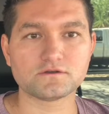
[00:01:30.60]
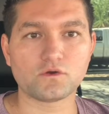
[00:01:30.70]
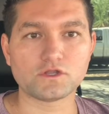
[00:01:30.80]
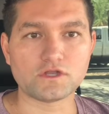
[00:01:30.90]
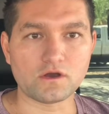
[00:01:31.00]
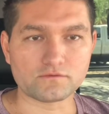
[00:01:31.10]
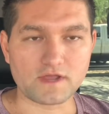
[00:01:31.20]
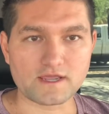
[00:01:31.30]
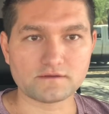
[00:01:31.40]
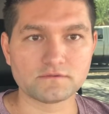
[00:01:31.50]
or you don't,
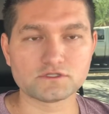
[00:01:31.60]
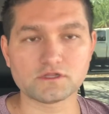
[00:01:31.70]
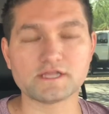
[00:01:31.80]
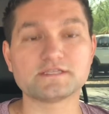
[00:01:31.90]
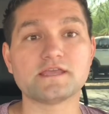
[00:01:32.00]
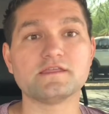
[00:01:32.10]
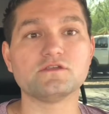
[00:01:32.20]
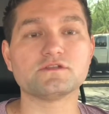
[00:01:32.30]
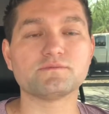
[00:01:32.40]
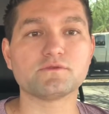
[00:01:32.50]
right? So let's say that
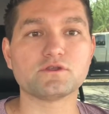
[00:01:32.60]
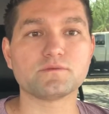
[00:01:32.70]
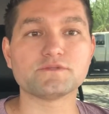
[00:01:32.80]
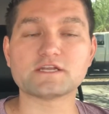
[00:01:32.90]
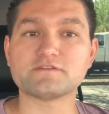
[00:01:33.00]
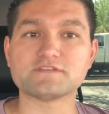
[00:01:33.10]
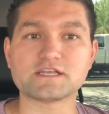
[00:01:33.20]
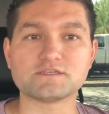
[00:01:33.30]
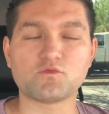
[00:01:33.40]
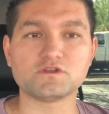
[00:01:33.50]
your objective is
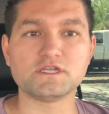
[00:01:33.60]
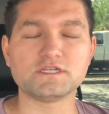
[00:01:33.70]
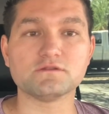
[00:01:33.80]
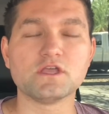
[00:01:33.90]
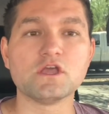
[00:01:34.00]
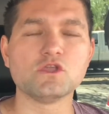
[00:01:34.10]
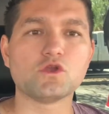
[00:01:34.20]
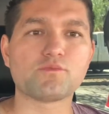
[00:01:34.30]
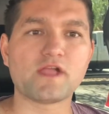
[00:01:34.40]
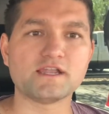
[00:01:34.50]
actually more detailed.
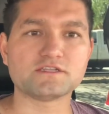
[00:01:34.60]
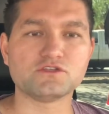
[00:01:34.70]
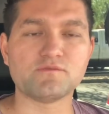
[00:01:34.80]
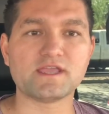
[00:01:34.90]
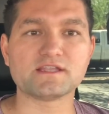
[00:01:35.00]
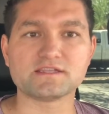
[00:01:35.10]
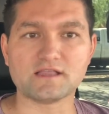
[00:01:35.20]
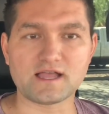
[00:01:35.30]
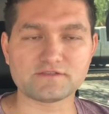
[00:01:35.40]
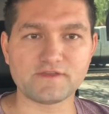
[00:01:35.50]
Your plan is to make it to
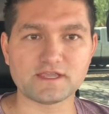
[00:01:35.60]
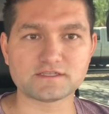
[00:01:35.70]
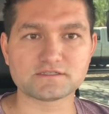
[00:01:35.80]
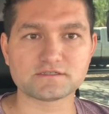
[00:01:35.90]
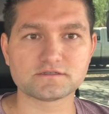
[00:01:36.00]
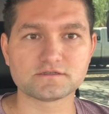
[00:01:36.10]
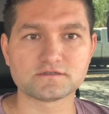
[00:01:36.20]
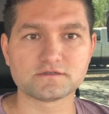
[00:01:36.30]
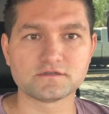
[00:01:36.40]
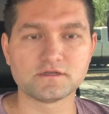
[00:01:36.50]
Las Vegas
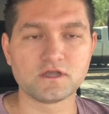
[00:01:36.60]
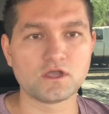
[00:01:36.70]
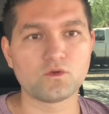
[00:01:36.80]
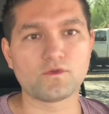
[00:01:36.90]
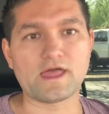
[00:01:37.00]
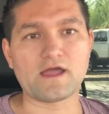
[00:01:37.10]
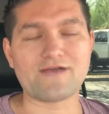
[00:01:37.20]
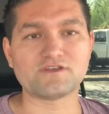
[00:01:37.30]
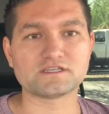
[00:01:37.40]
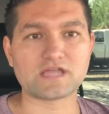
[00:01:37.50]
without
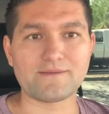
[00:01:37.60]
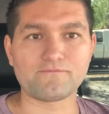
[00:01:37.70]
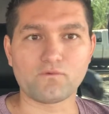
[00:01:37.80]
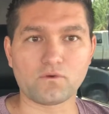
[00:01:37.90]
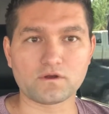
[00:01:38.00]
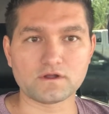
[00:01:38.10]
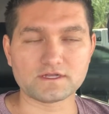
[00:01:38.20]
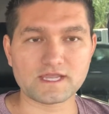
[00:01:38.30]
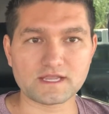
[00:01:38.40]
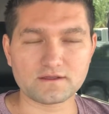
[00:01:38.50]
having to stop for
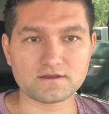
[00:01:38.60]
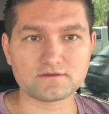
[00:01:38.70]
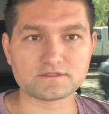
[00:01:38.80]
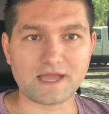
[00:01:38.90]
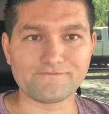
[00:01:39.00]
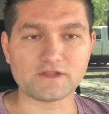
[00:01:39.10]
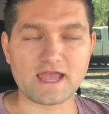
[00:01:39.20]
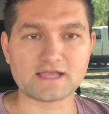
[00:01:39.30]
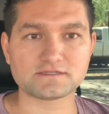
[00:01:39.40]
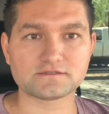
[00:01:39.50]

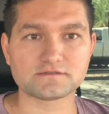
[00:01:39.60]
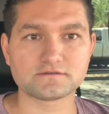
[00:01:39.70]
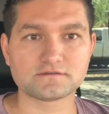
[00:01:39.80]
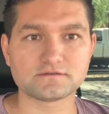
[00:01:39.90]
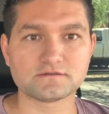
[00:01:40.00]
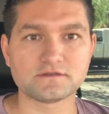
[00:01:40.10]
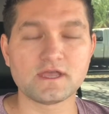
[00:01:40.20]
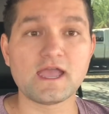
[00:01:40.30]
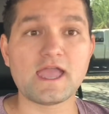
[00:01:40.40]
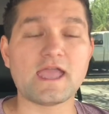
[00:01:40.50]
gas,
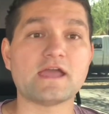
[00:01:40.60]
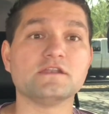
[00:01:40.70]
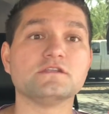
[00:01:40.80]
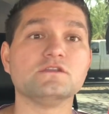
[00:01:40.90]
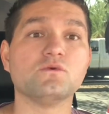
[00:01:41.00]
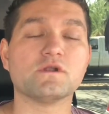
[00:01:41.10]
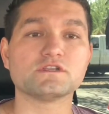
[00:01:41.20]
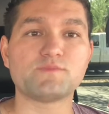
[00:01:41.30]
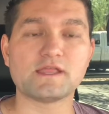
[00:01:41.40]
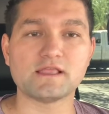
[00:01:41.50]
and you want to
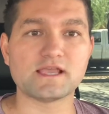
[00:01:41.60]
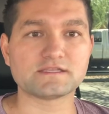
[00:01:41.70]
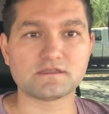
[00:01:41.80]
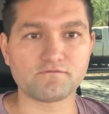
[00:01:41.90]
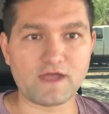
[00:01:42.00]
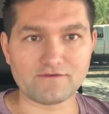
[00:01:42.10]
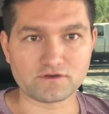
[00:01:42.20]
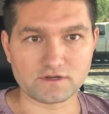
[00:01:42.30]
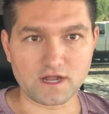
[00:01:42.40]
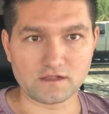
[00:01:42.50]
spend less than
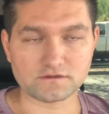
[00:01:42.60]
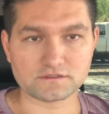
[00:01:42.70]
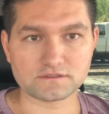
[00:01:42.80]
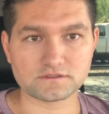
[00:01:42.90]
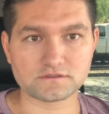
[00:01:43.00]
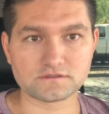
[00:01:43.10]
$500